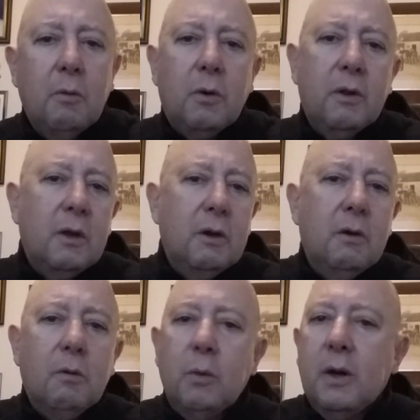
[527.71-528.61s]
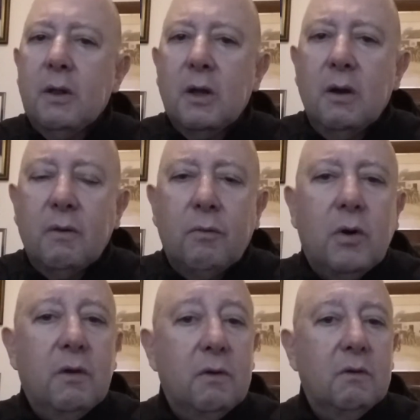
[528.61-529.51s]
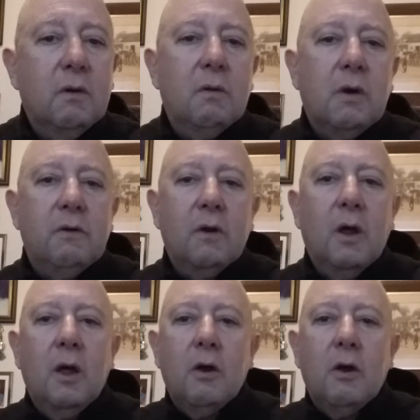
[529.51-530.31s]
What do they do? Where do they live? What is their situation?